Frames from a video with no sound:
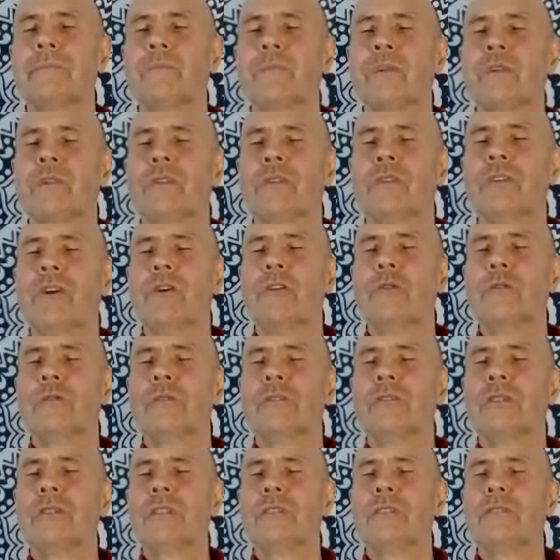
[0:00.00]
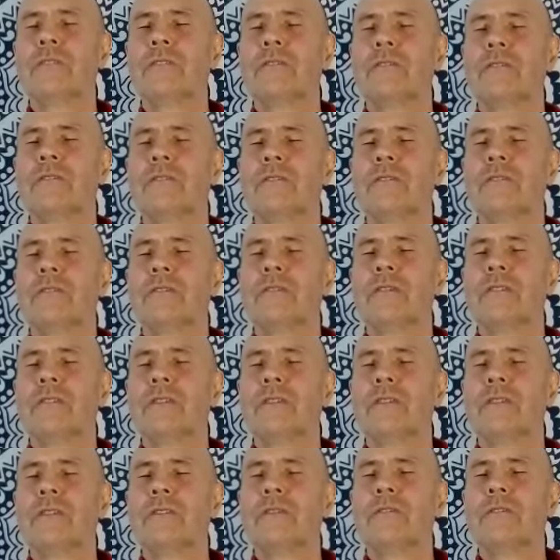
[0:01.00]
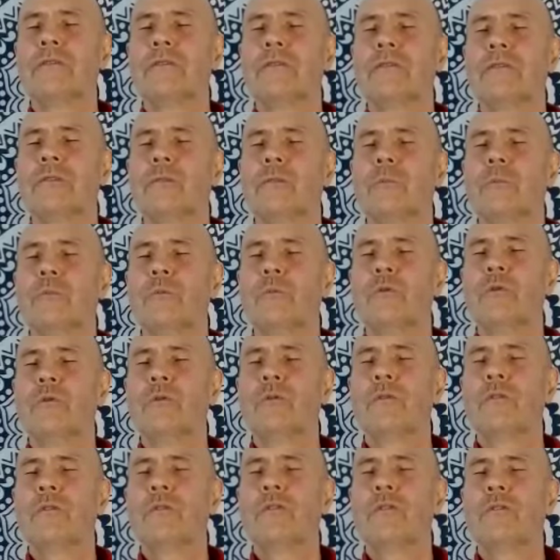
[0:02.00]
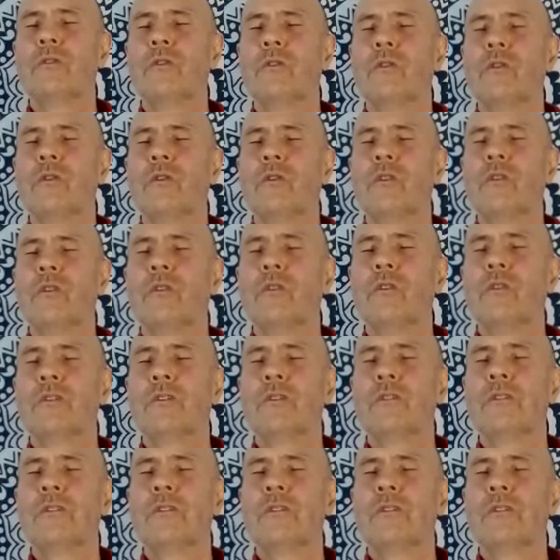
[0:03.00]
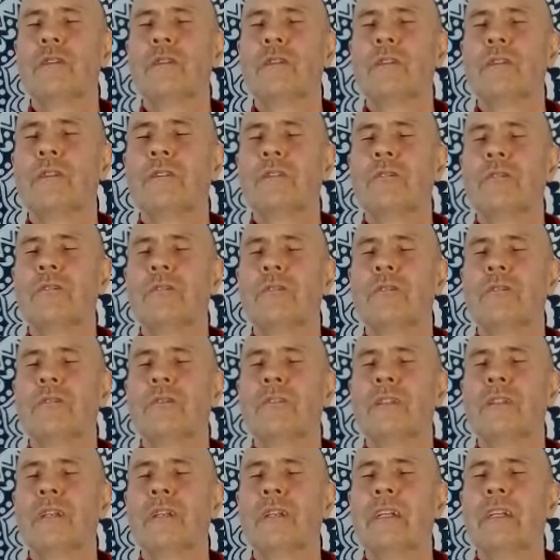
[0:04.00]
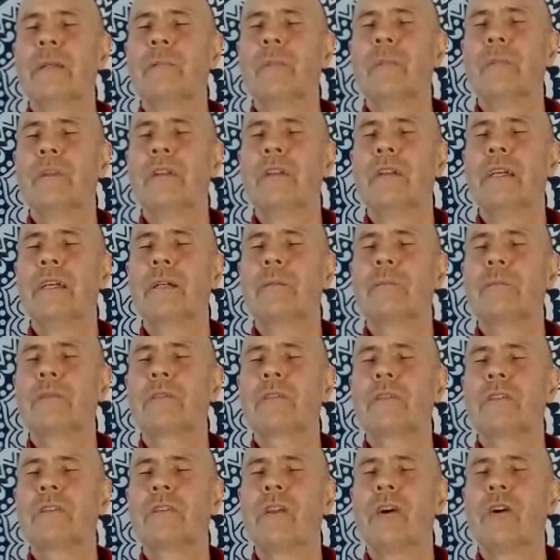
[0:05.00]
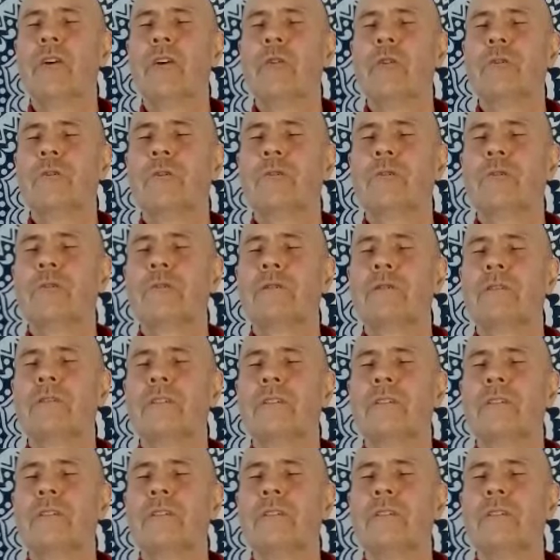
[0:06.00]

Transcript: But notice you can move the jaw, you can keep the lips closed,